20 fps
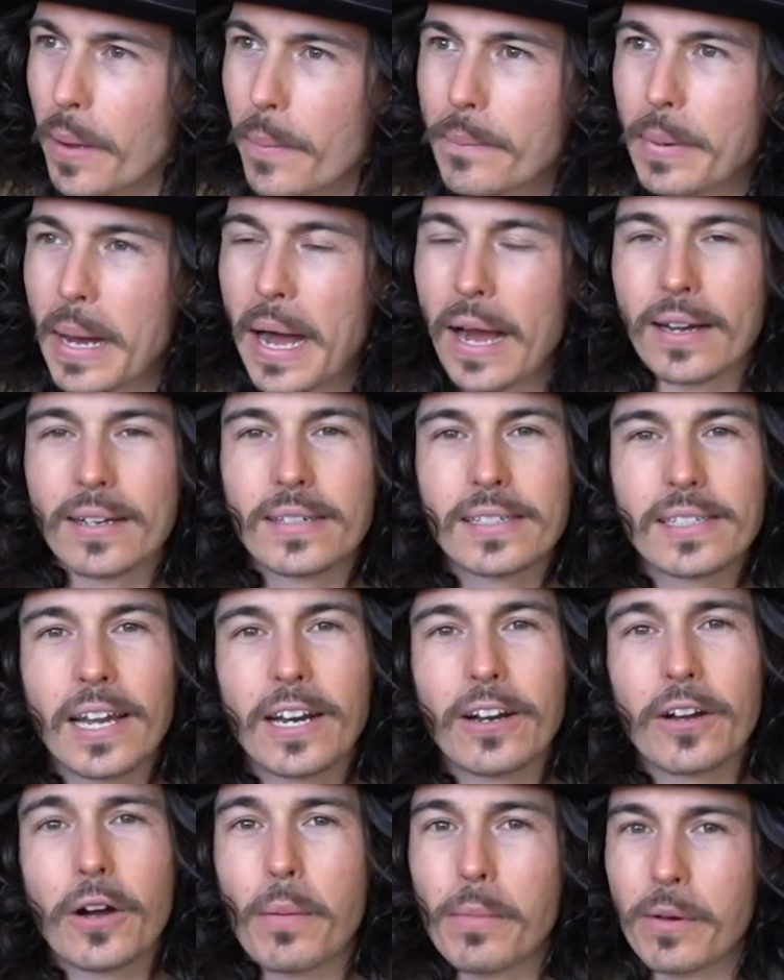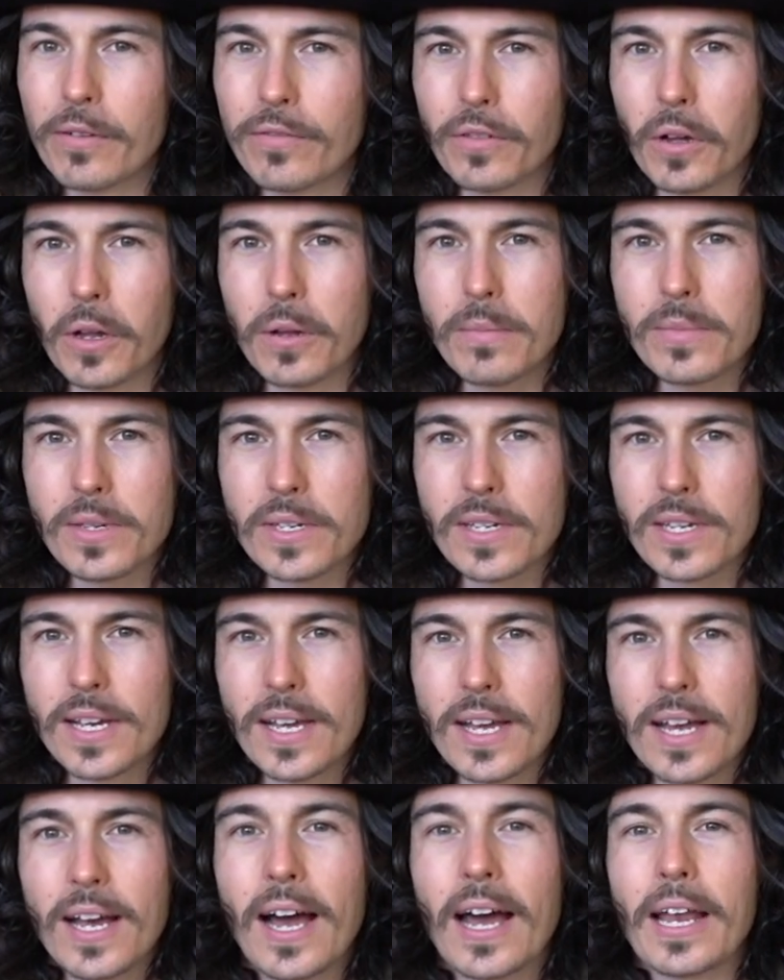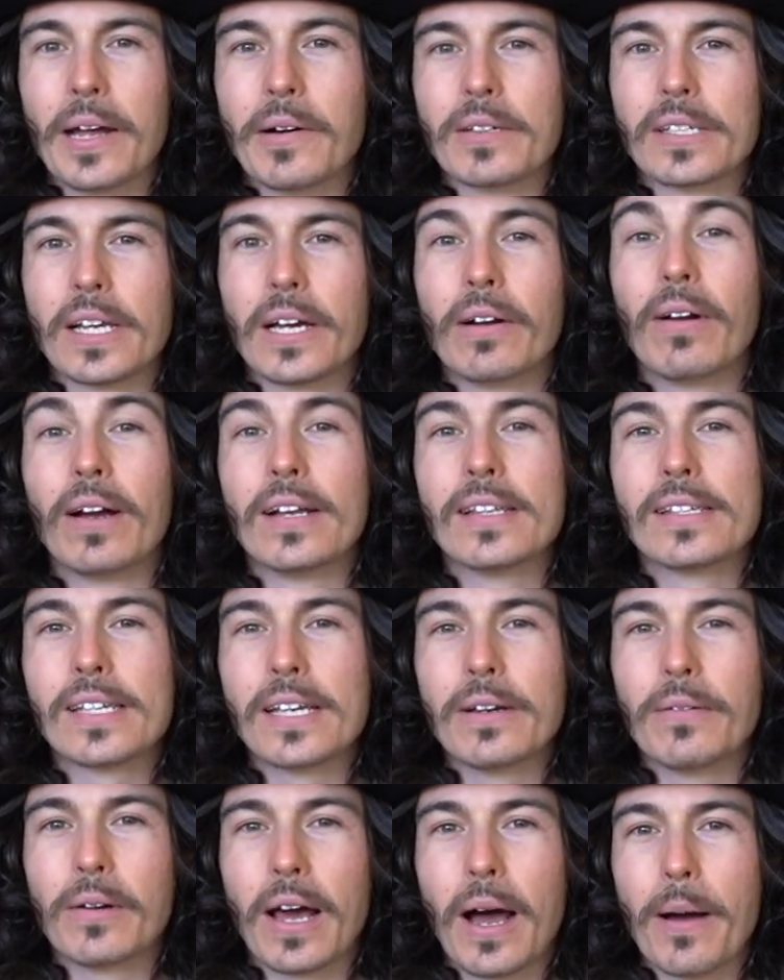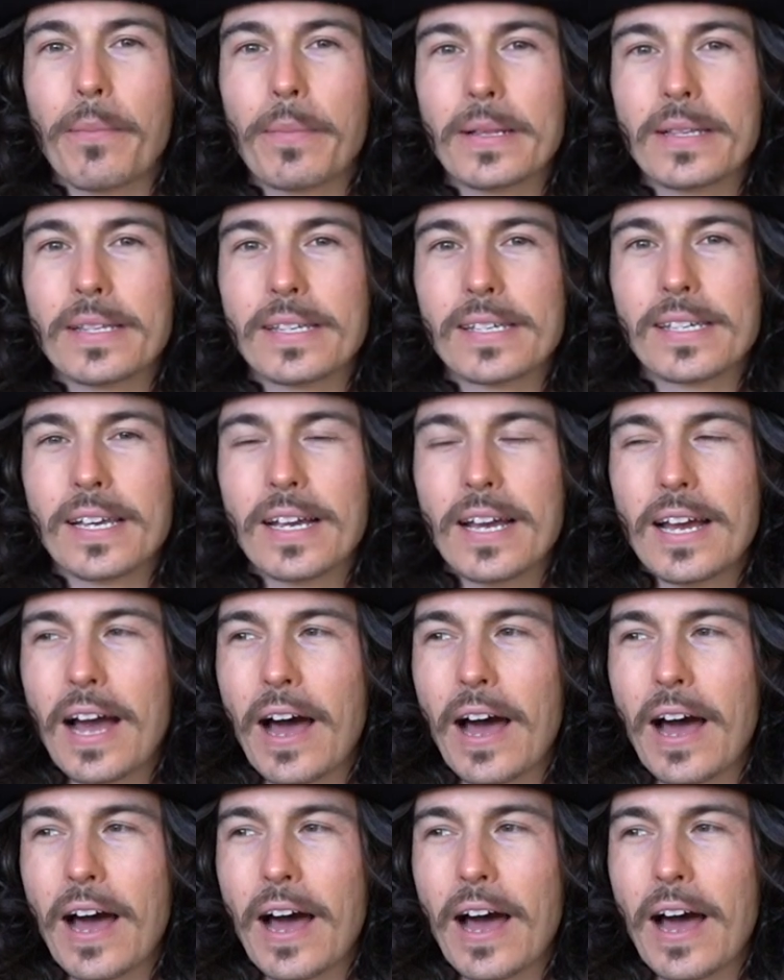Bang, sent a couple of phones, and I was like, right, see what happens.